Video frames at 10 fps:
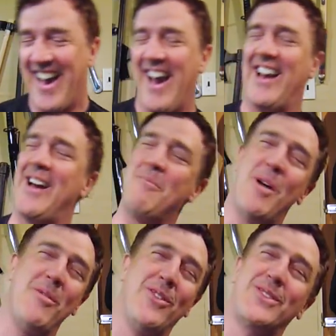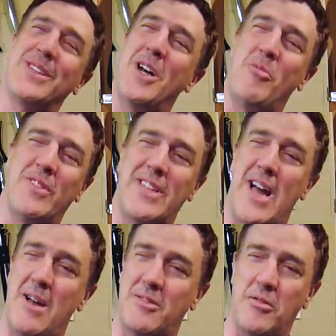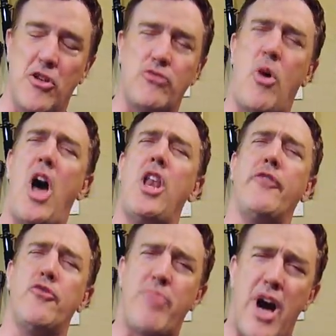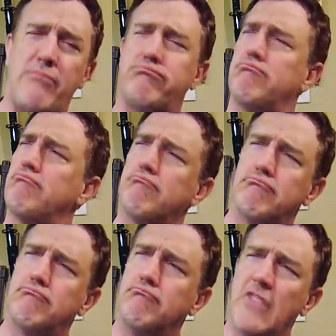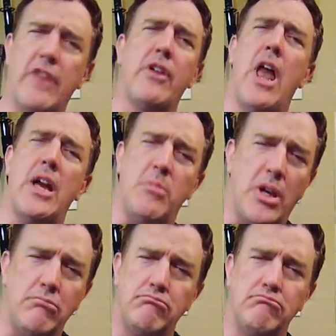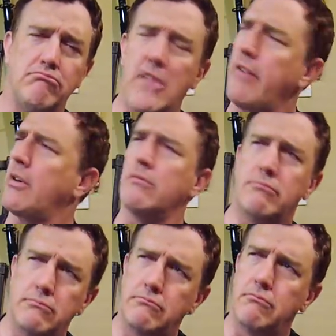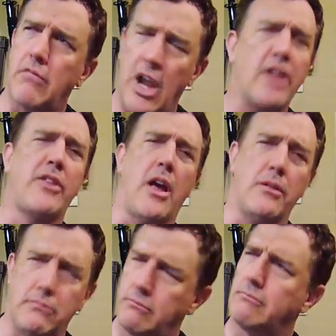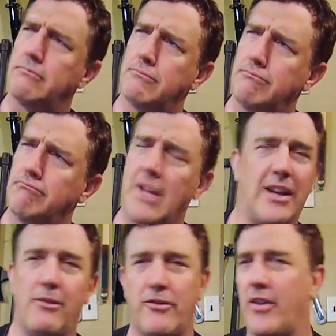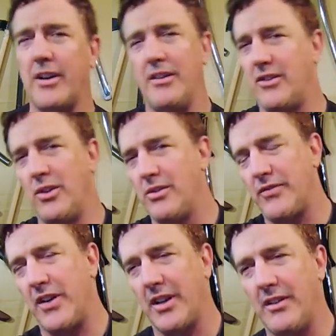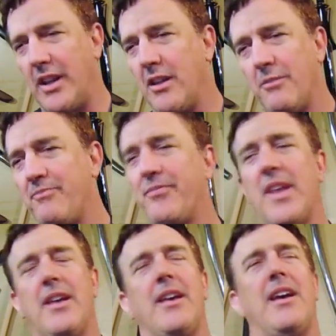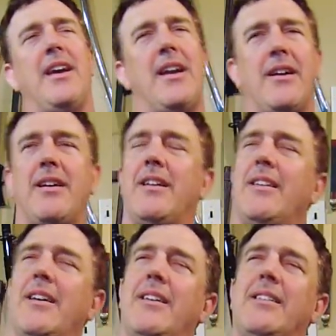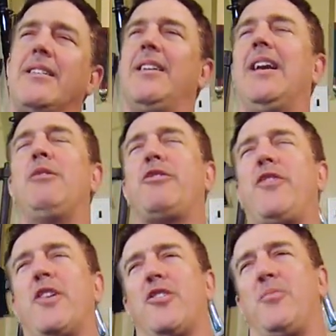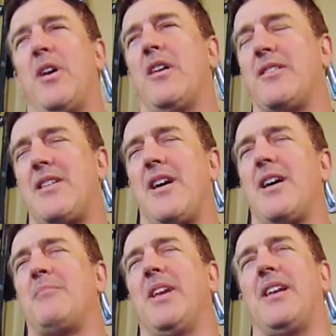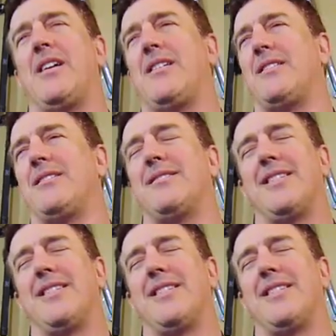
I remember there was a couple of times that's why I love you, Pop. You never lied to me. Never. I like that. And he would fucking just do his fucking deal. You know, and he would fuck with me all the time, you know.